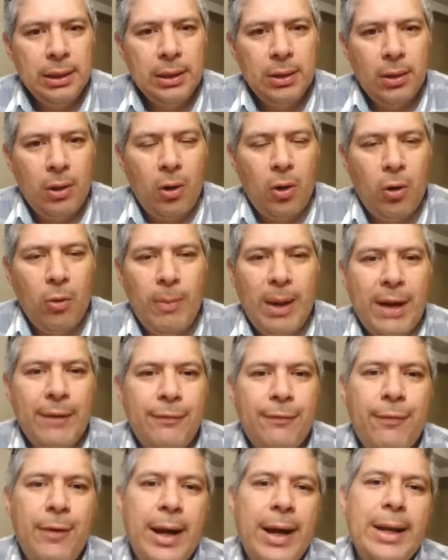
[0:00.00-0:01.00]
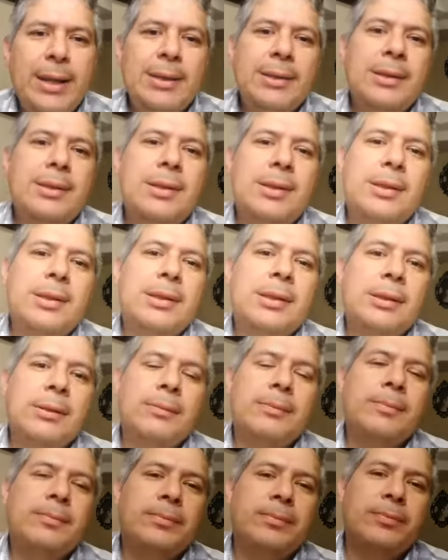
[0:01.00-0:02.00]
Oh, my friends,
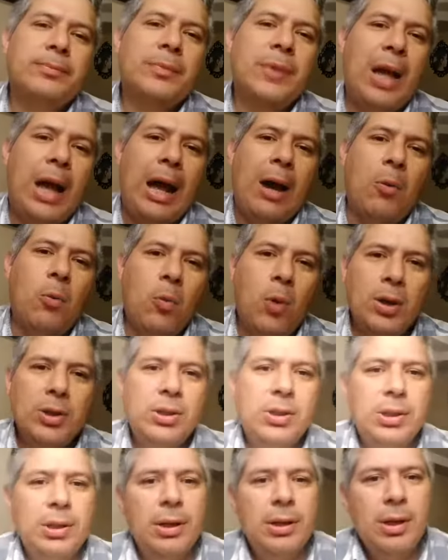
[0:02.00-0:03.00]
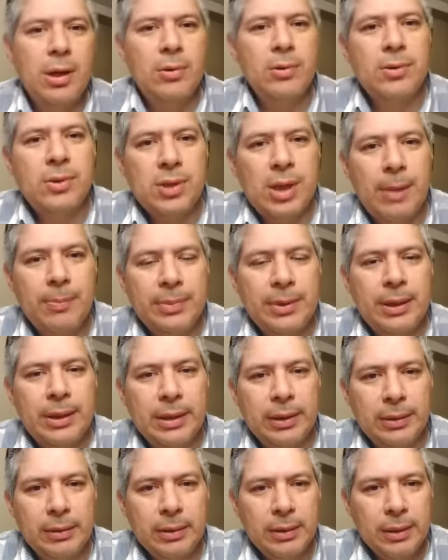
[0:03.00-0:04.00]
I want you to know
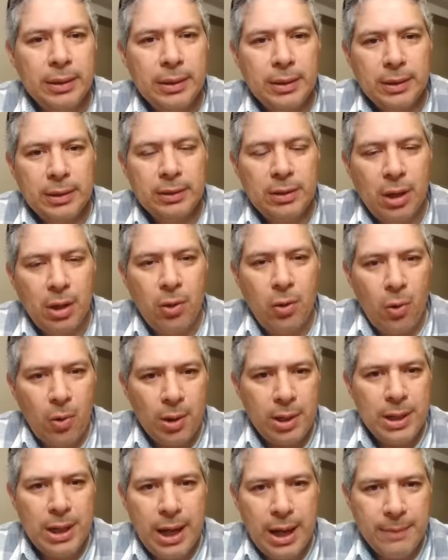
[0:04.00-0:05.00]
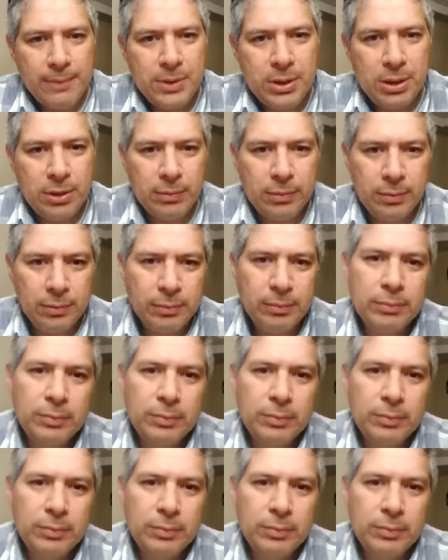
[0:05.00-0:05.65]
something. The Lord loves you.